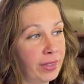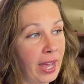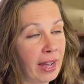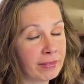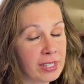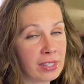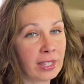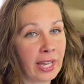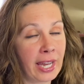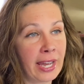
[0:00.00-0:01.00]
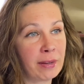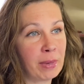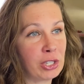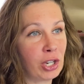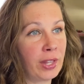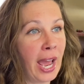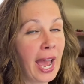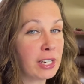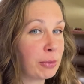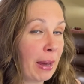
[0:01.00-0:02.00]
obviously, like I had mentioned, the
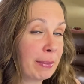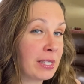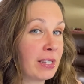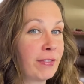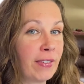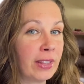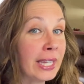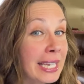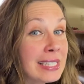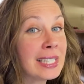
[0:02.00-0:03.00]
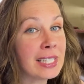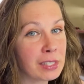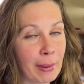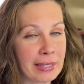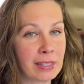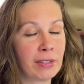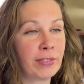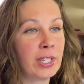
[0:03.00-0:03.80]
HashMap is the least expensive.